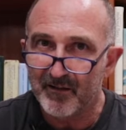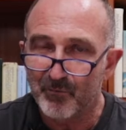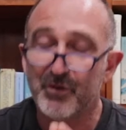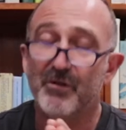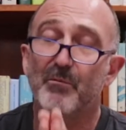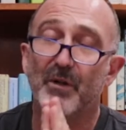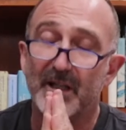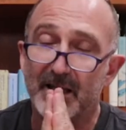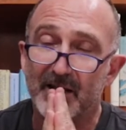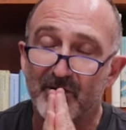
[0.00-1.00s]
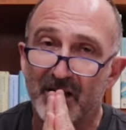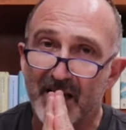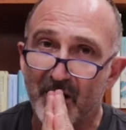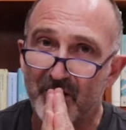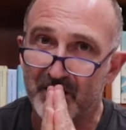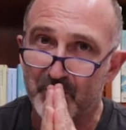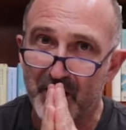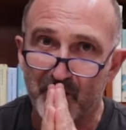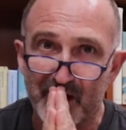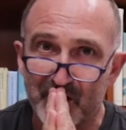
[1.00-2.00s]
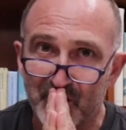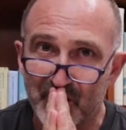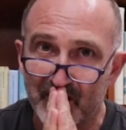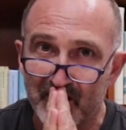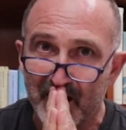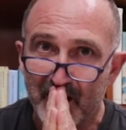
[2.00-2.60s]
would you believe, are now experiencing